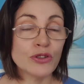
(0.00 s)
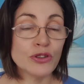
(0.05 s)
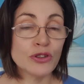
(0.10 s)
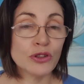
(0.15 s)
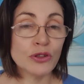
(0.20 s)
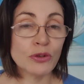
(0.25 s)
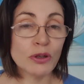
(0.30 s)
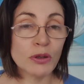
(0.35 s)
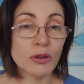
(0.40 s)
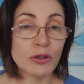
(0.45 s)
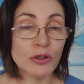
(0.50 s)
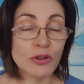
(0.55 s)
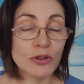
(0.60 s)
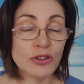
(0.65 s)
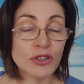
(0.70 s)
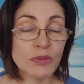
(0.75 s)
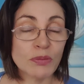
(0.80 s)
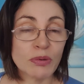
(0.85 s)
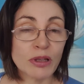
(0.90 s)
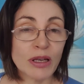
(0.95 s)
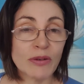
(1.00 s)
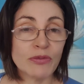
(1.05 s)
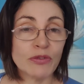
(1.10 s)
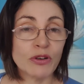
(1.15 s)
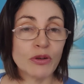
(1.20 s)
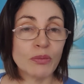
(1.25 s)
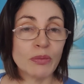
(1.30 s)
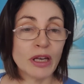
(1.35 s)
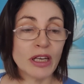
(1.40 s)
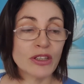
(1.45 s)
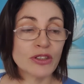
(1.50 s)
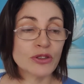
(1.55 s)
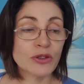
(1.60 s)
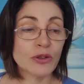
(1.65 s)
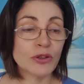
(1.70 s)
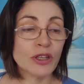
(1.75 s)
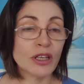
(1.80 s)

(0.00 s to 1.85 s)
use a platform, make sure